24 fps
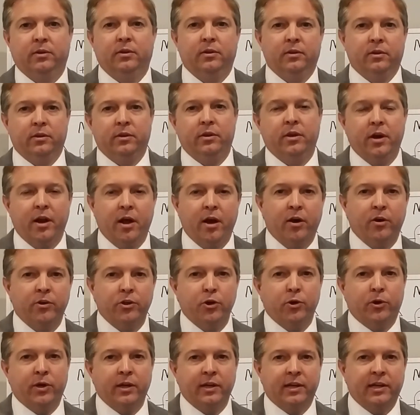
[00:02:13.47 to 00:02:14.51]
You know, you
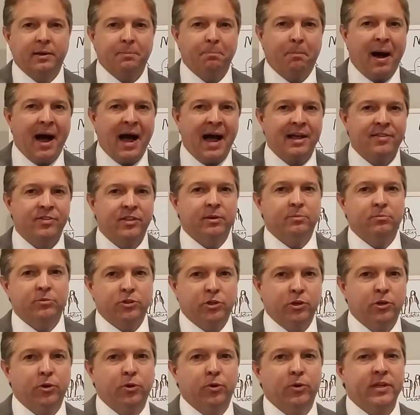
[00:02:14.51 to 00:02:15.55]
can combine them
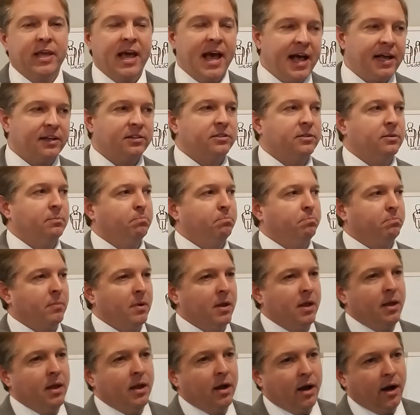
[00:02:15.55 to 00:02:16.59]
too. Yes,
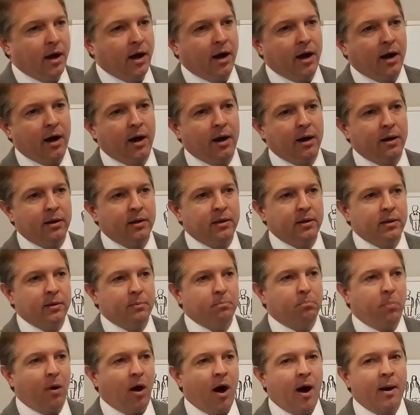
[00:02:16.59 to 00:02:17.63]

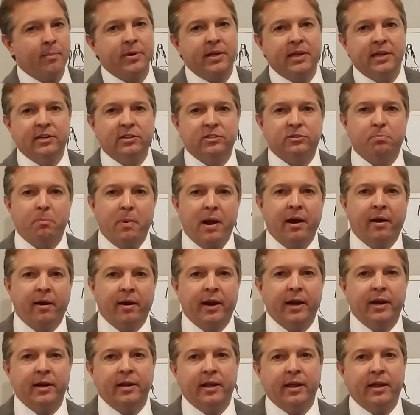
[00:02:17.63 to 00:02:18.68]
Bob is
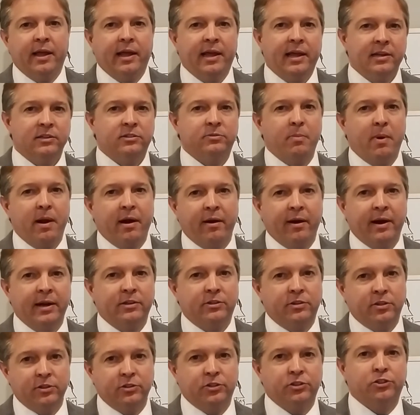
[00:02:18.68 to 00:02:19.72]
married. He's married
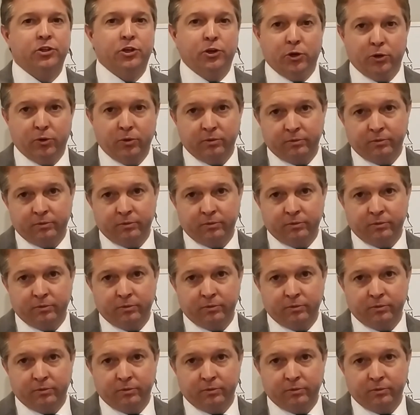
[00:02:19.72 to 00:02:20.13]
to Sue.